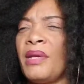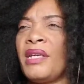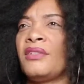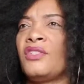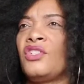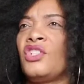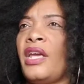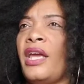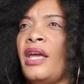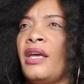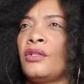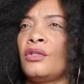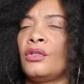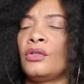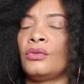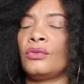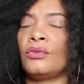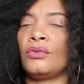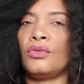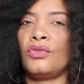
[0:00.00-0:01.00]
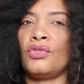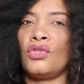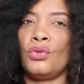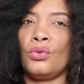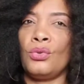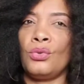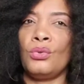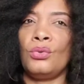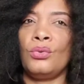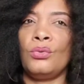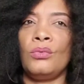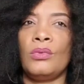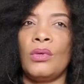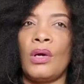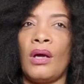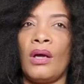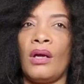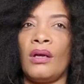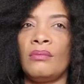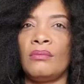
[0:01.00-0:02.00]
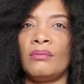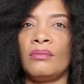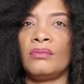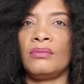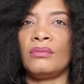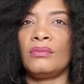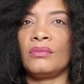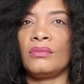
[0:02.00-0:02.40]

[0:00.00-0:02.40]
I wanted to make a channel to